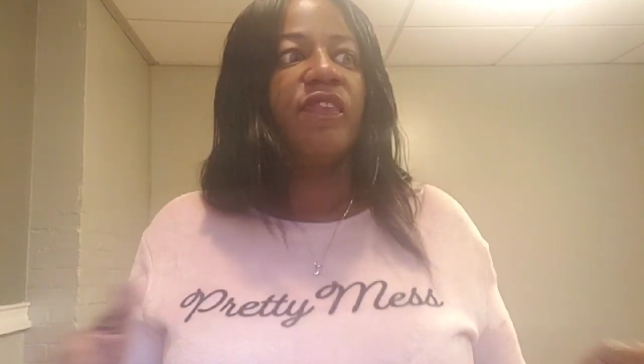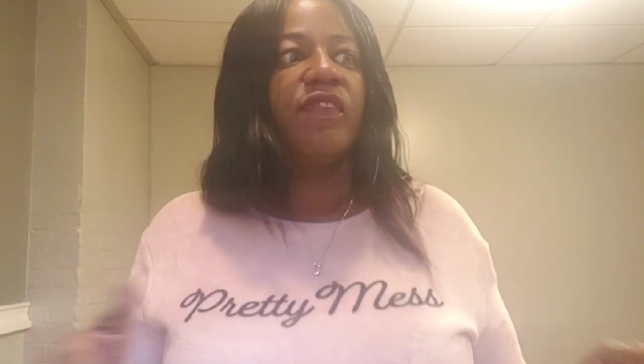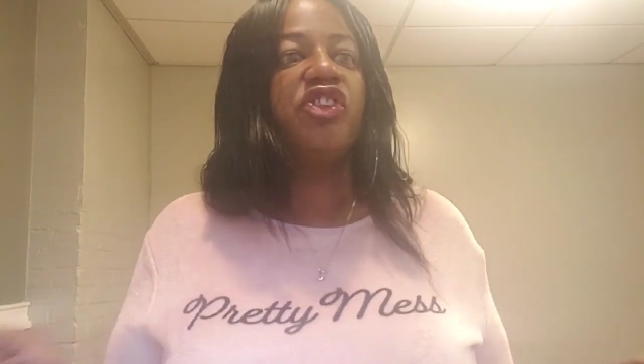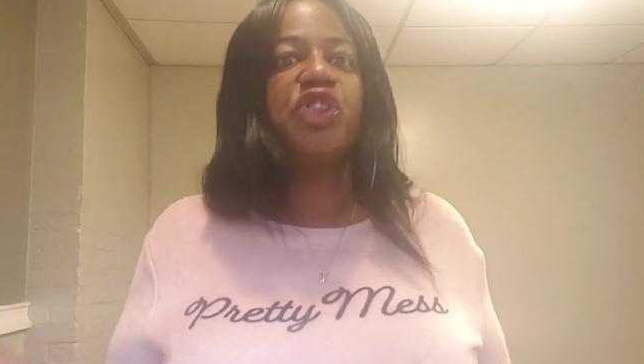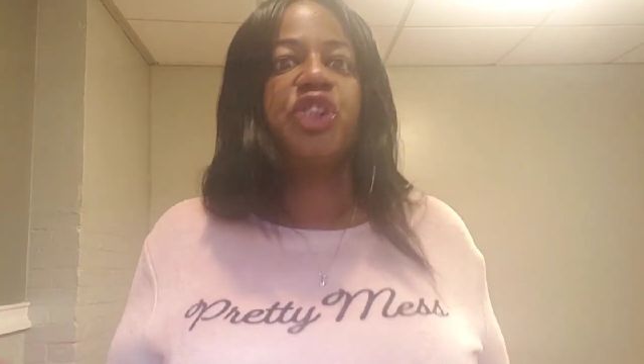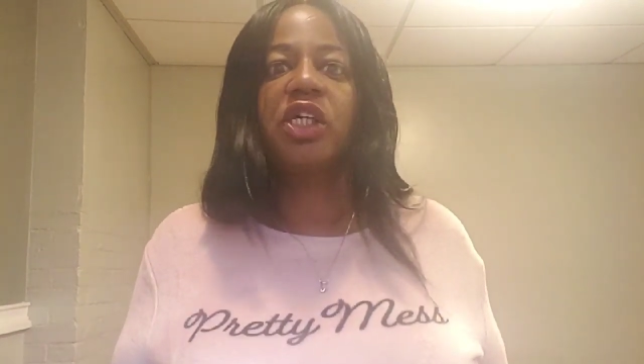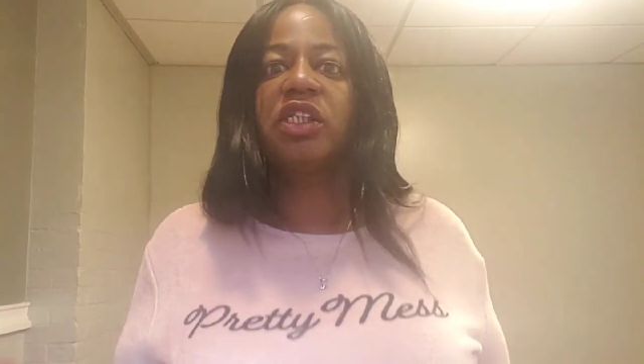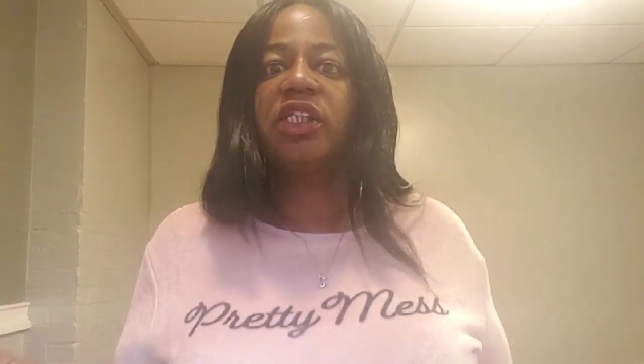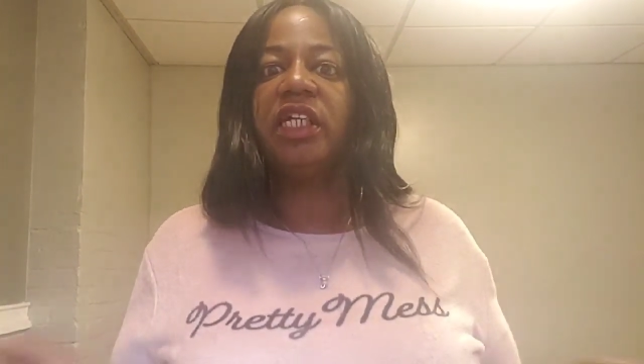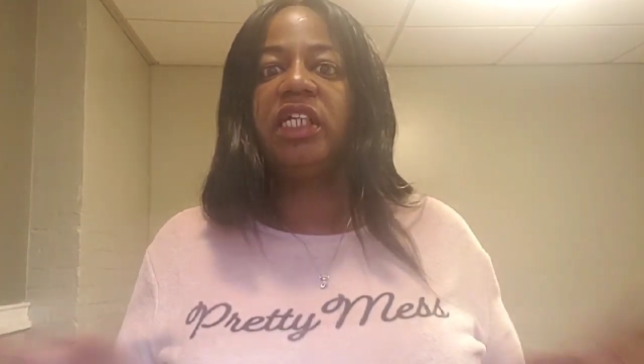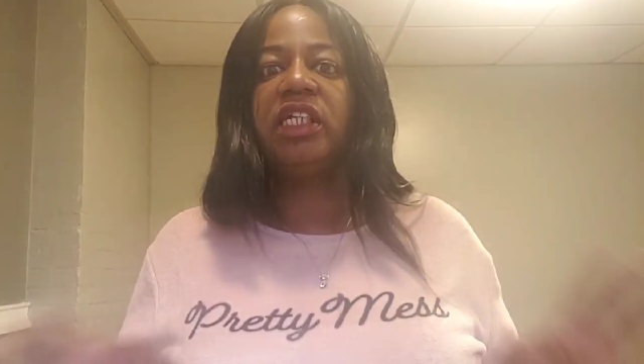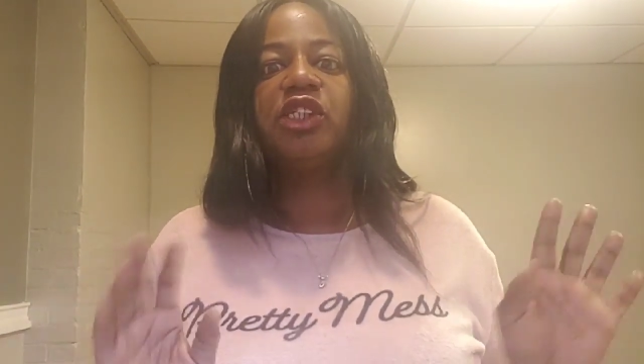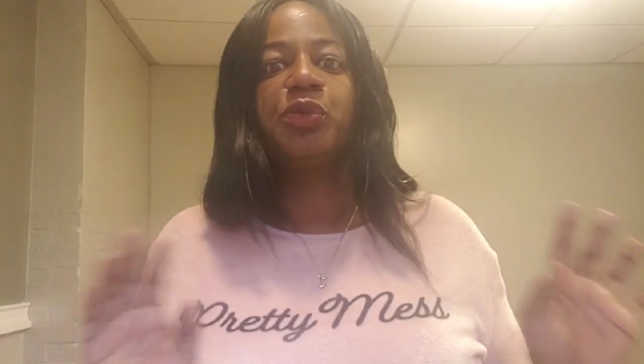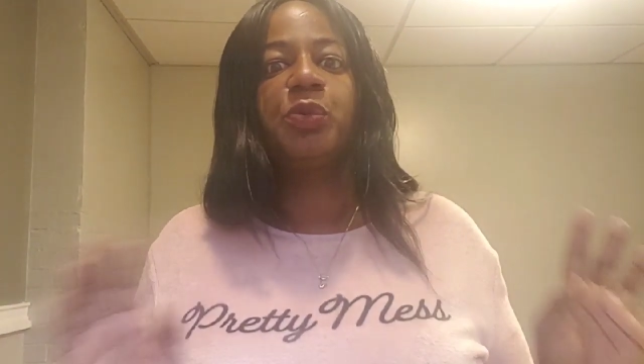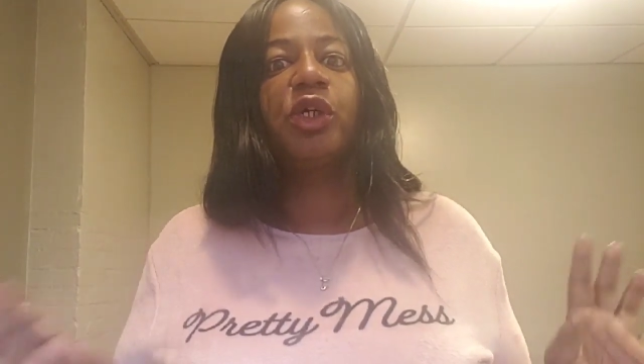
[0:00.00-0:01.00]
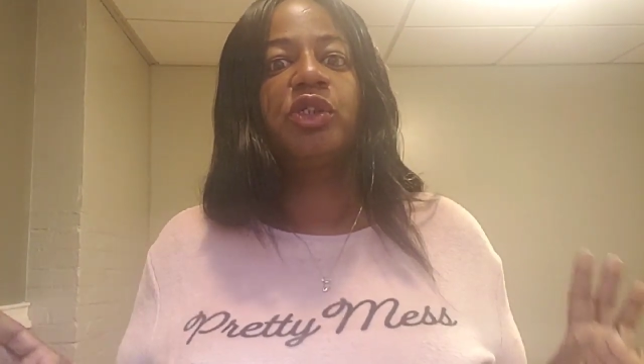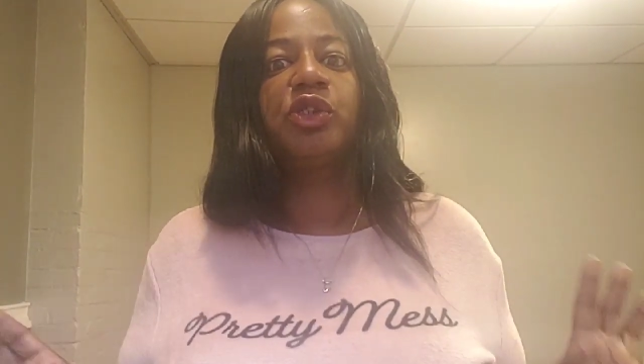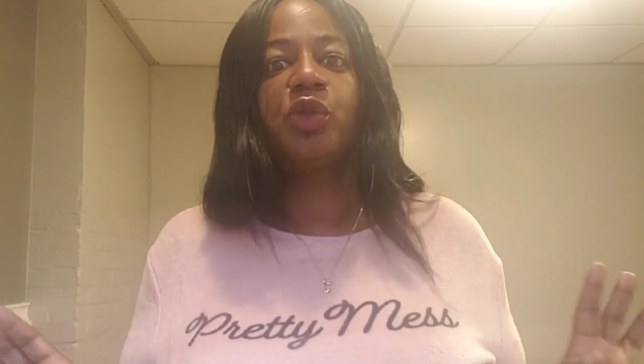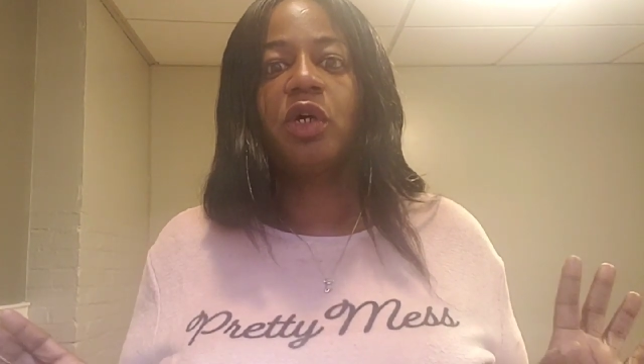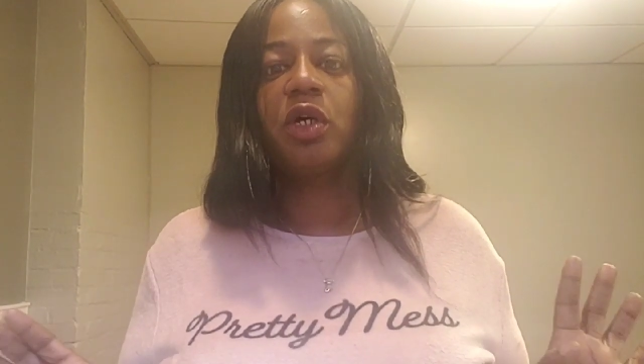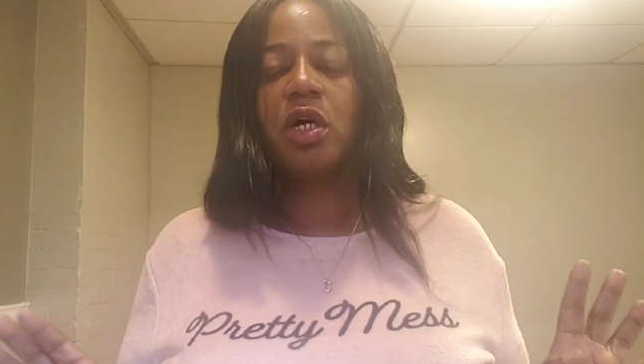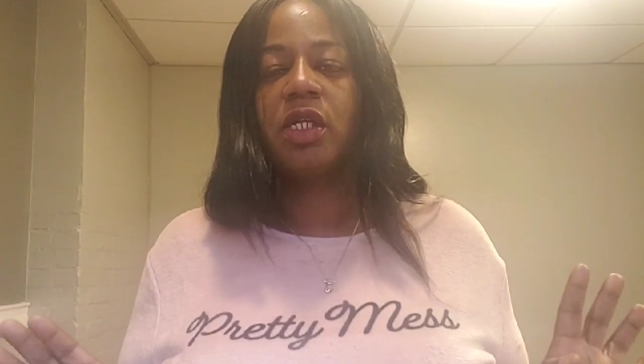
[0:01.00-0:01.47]
this young lady has worked
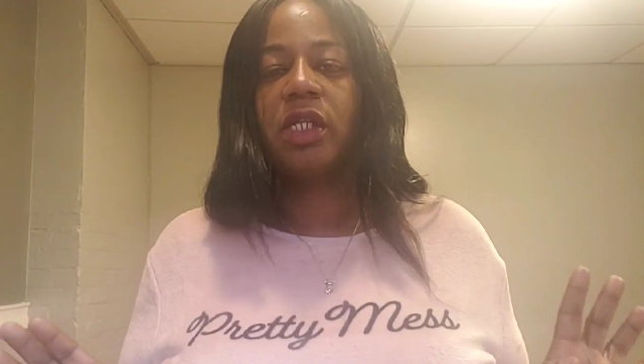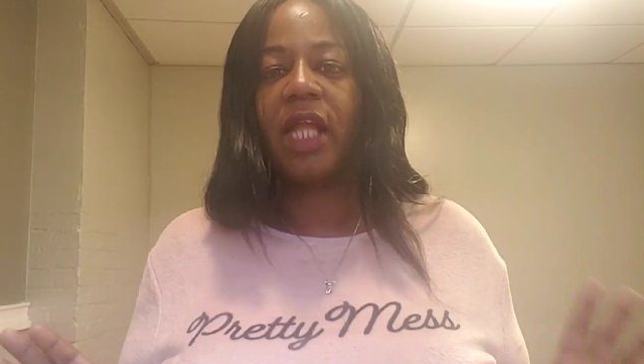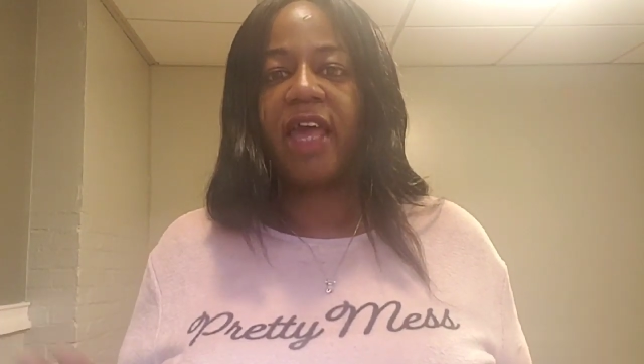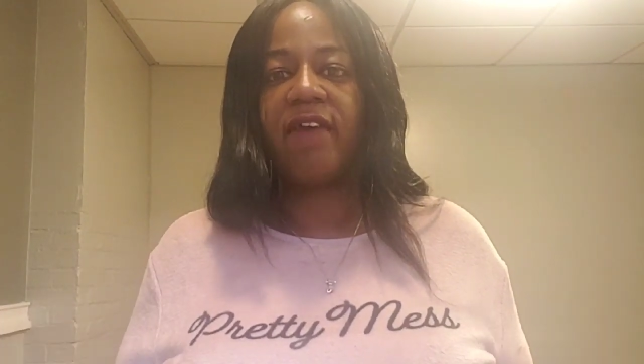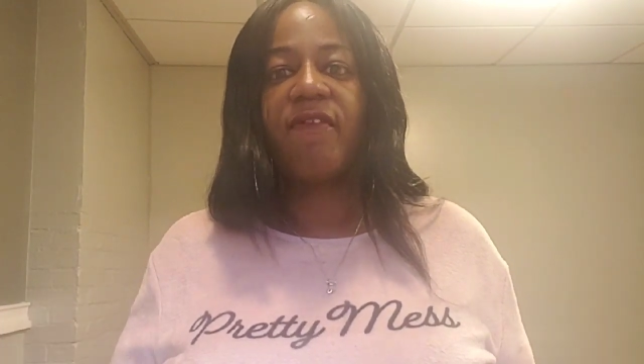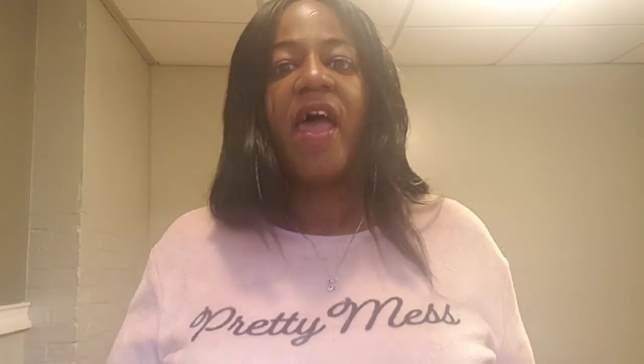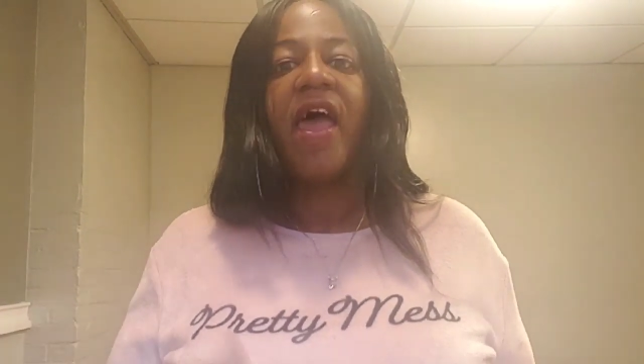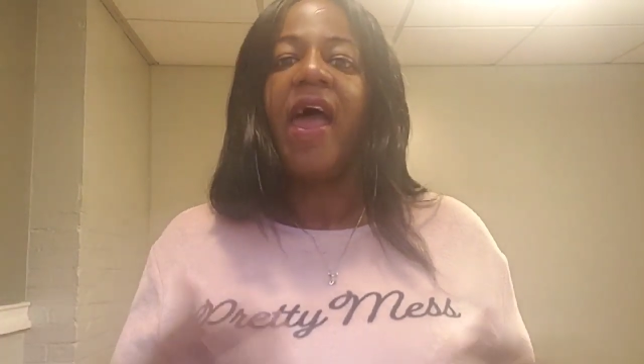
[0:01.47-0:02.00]
all her life,